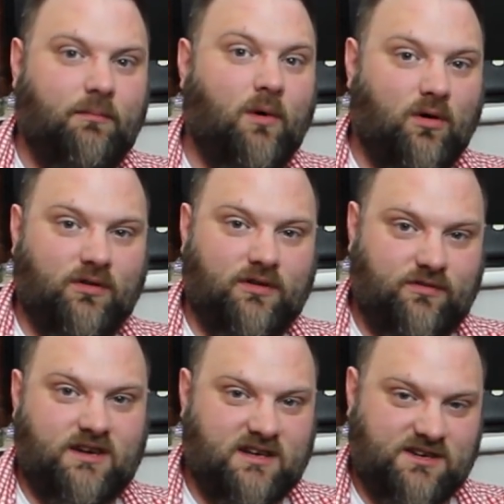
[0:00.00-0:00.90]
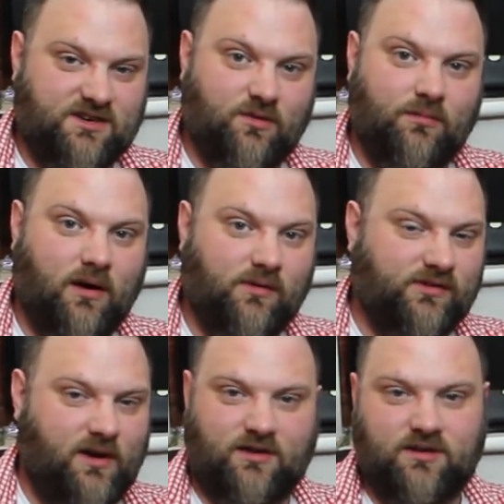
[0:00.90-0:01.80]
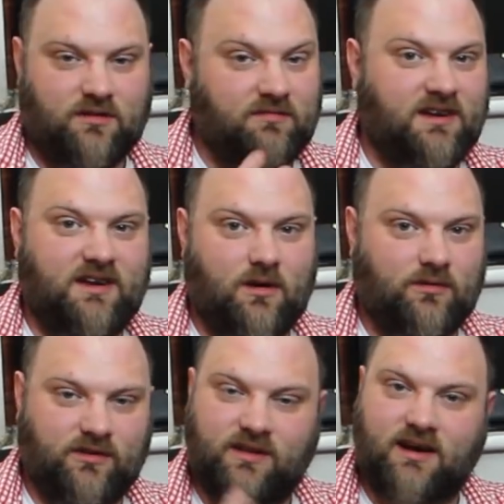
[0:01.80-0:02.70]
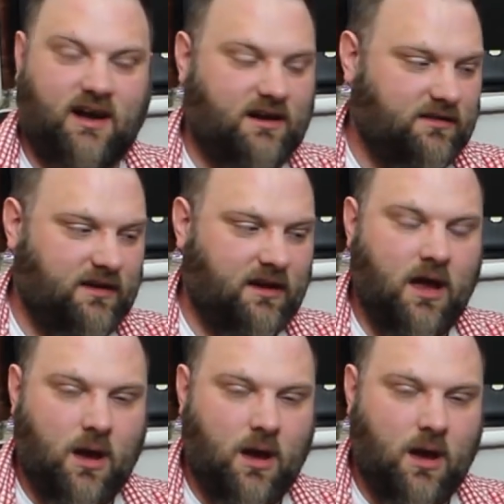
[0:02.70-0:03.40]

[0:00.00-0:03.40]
all the 3 digital modes so I could do videos and that kind of thing.